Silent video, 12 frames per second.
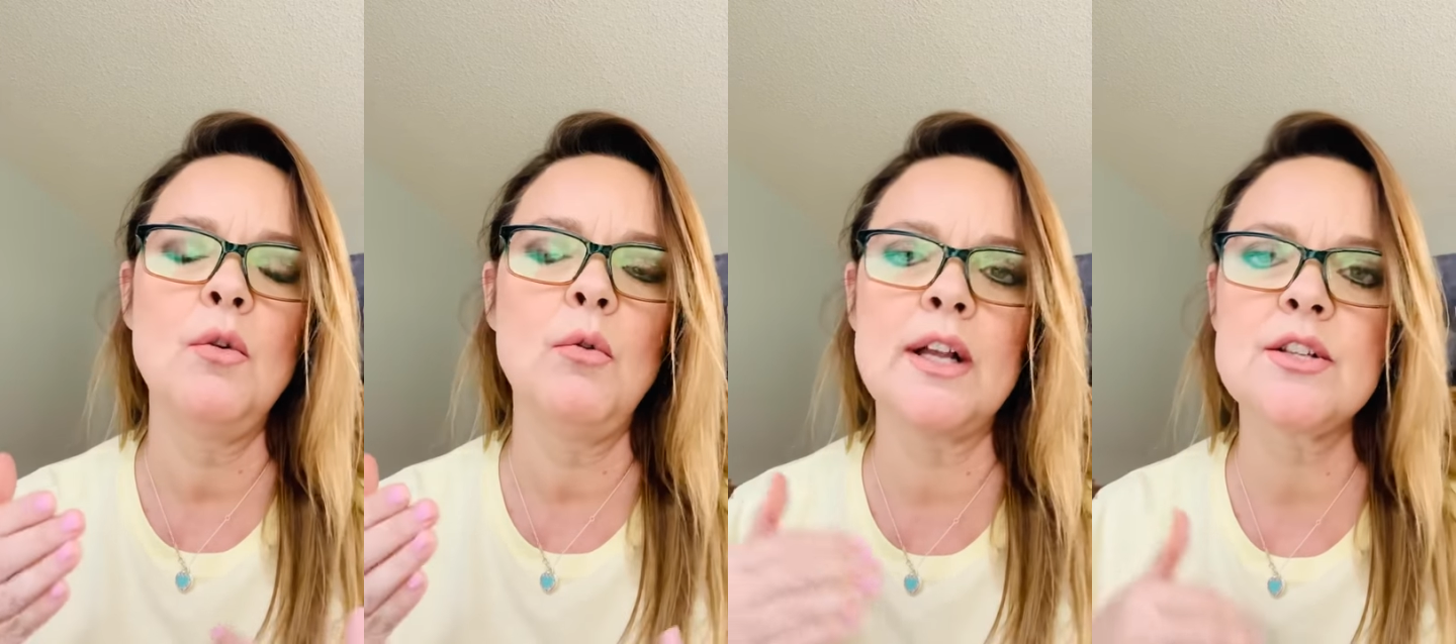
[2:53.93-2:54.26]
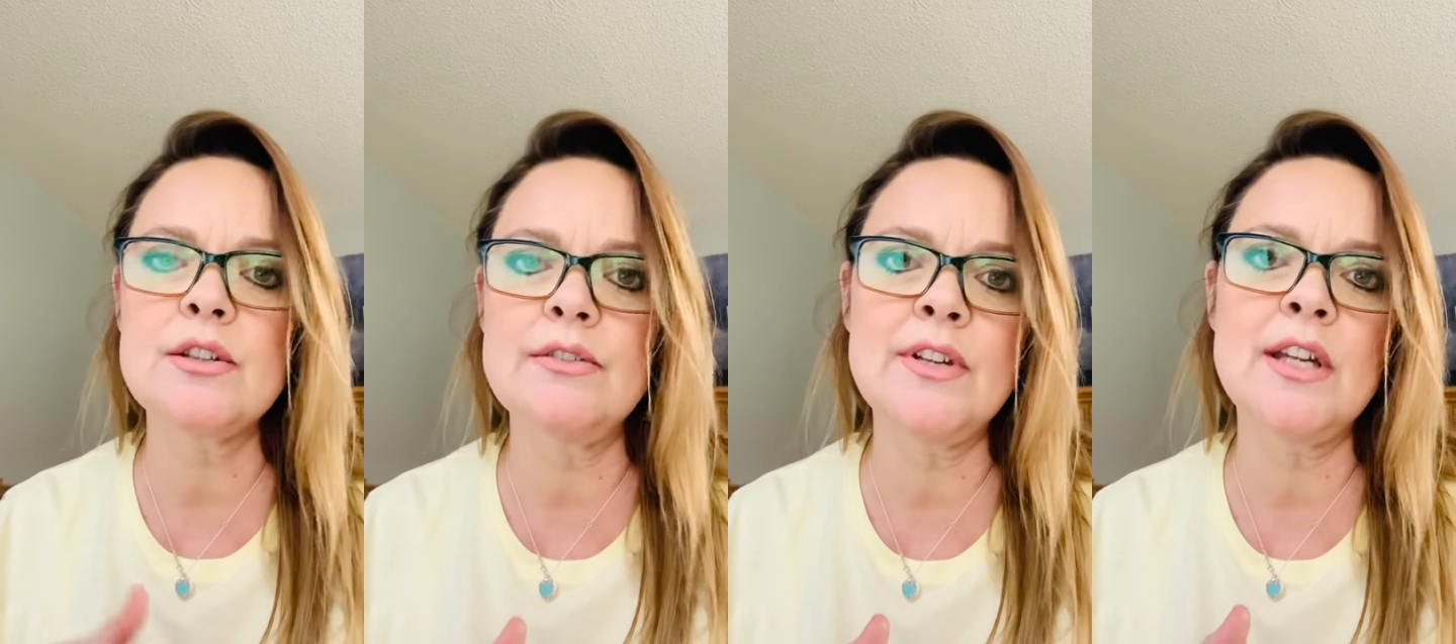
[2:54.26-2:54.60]

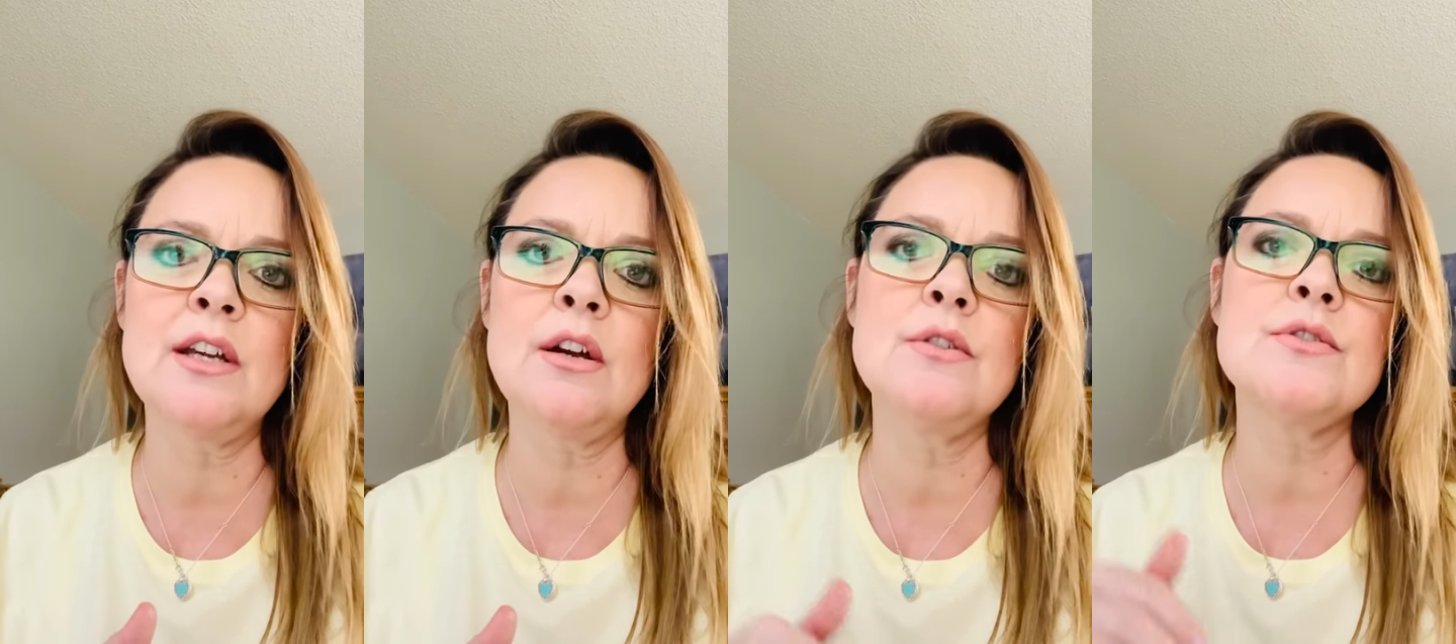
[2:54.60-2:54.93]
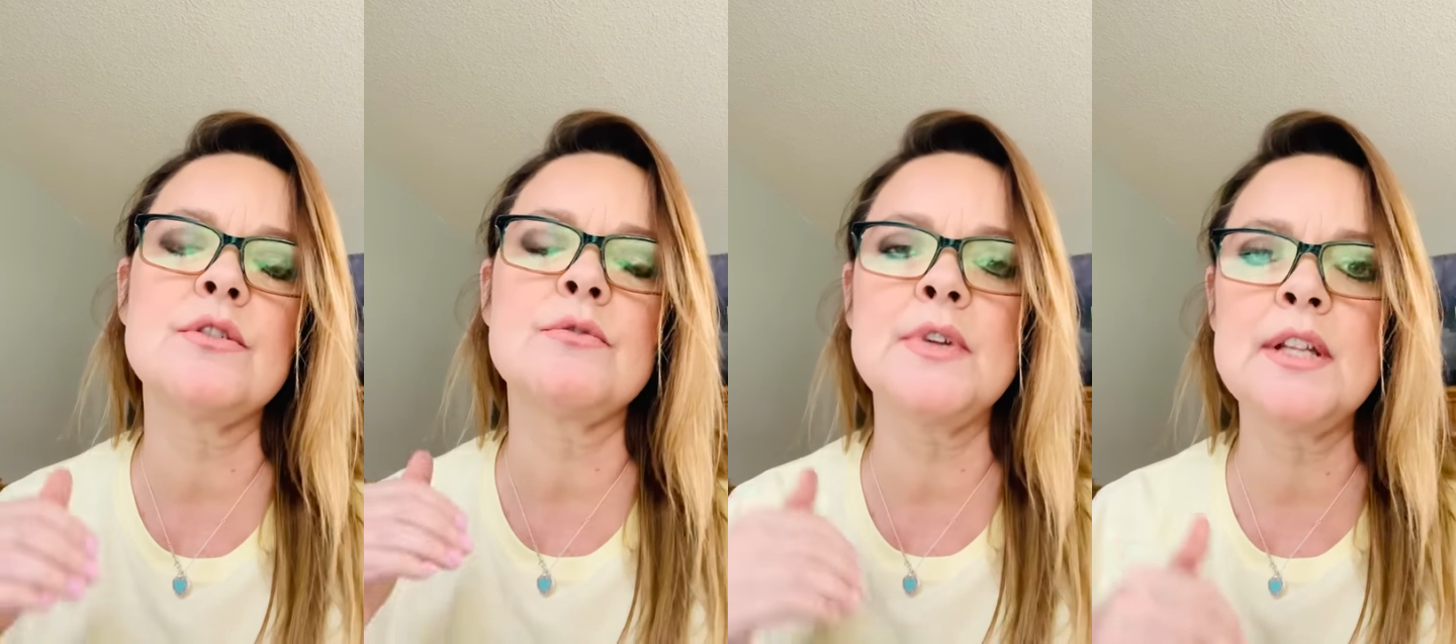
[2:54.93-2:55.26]
watch the
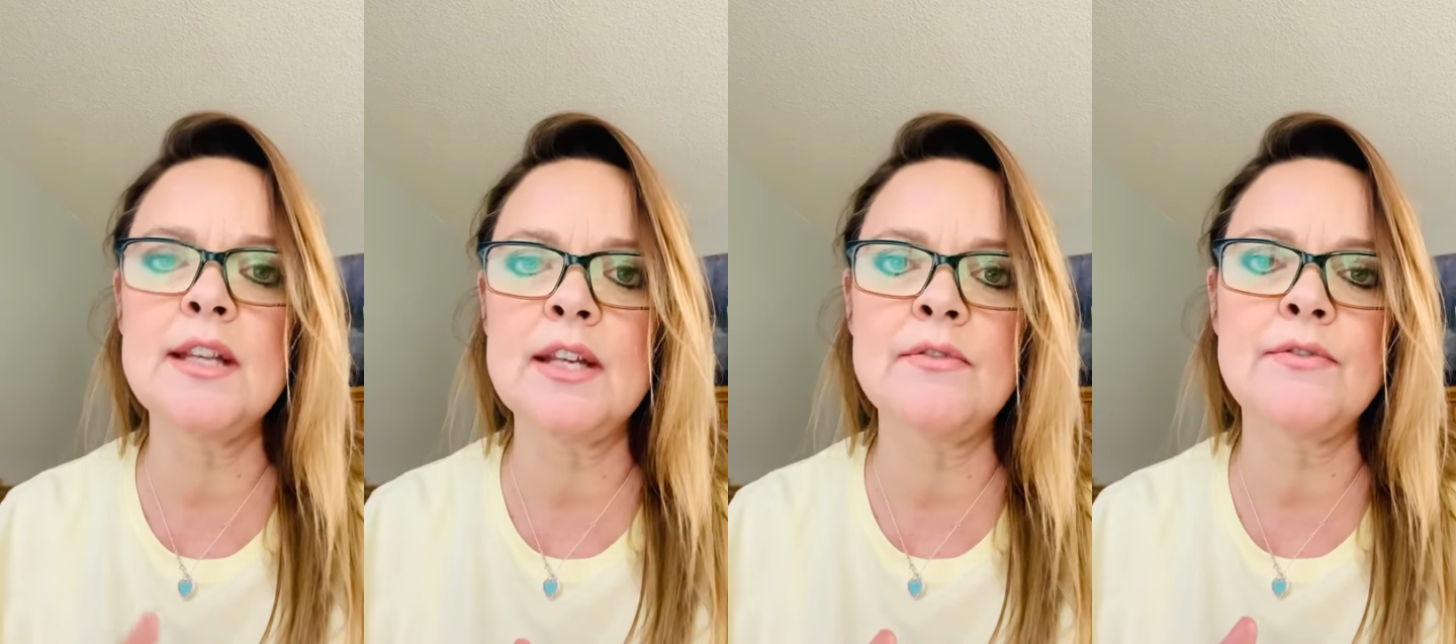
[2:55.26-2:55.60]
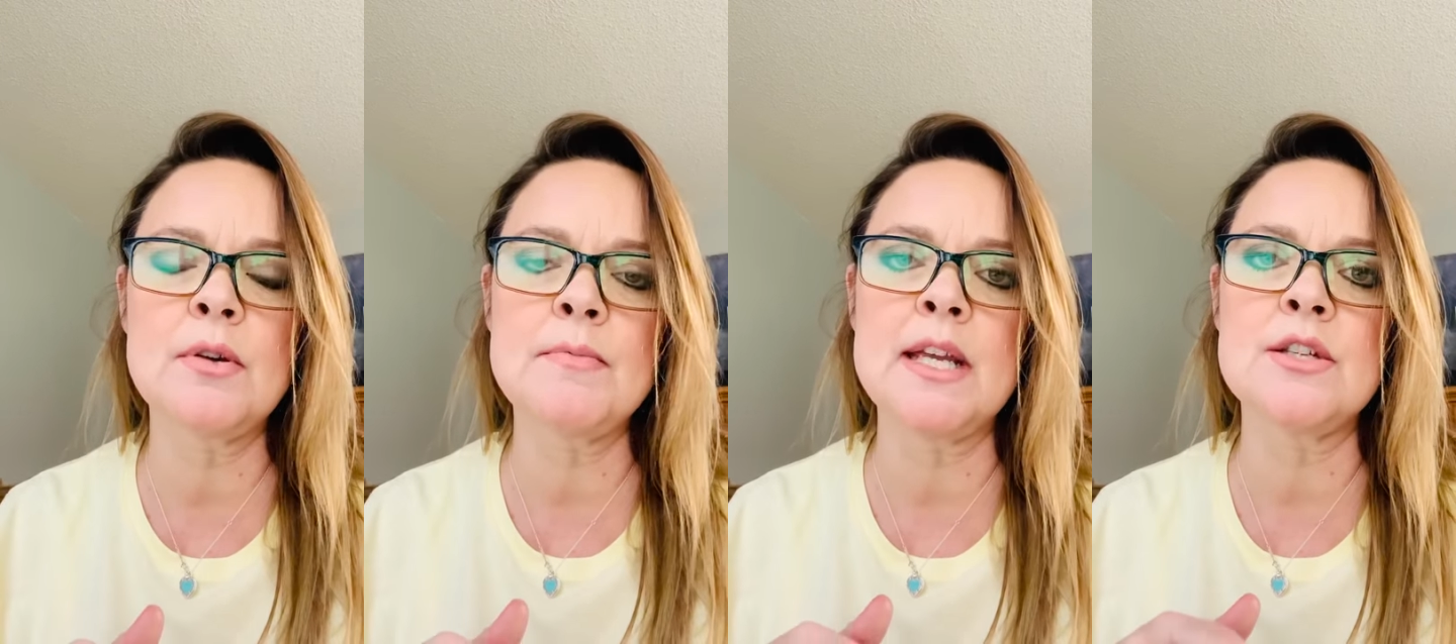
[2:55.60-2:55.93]
videos or read the
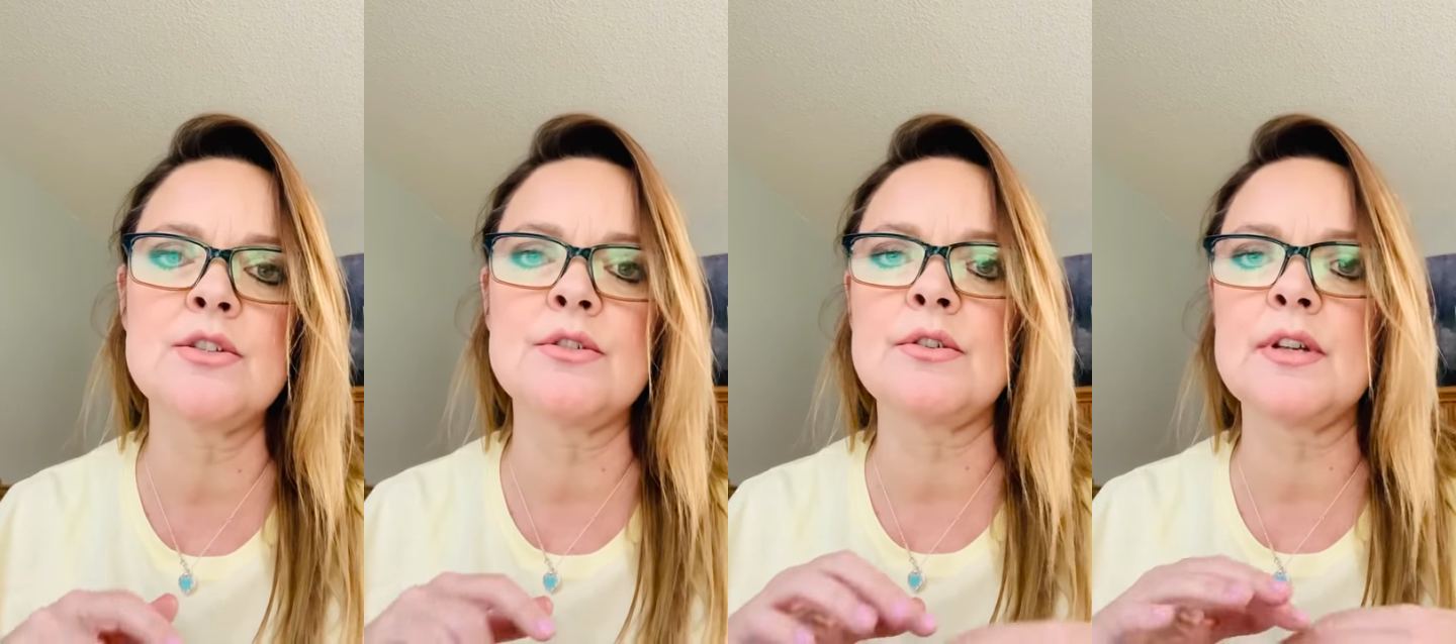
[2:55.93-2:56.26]
information